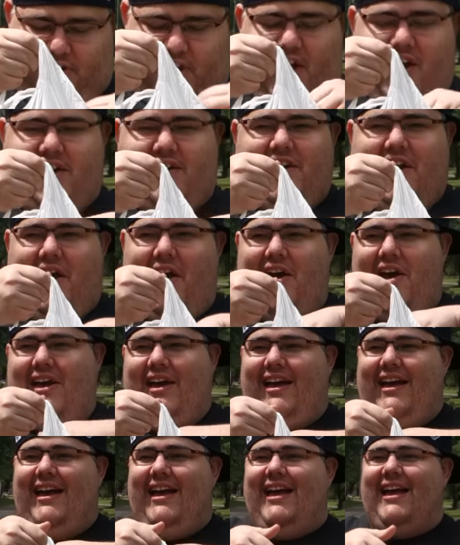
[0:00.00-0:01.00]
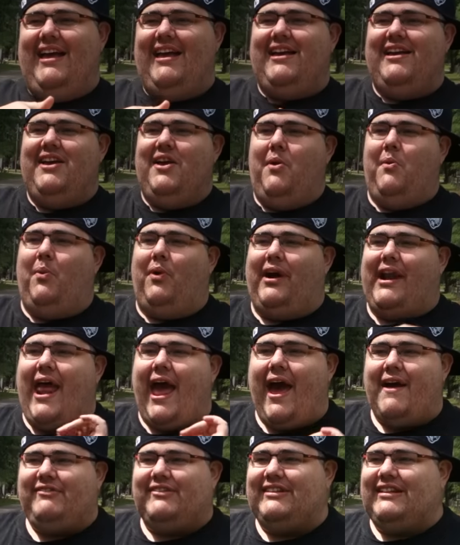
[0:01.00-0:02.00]
go, Dung. How's it going, Dung? We're gonna
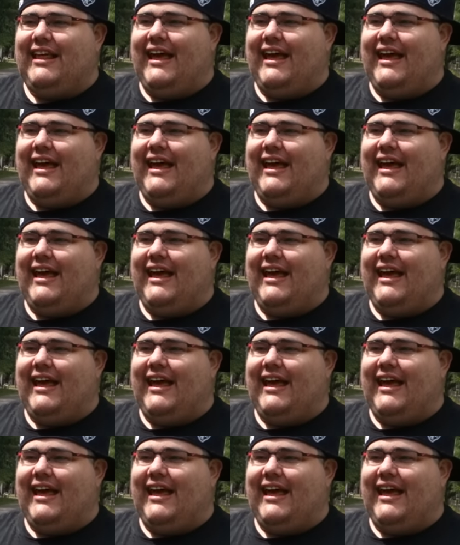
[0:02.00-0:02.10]
have to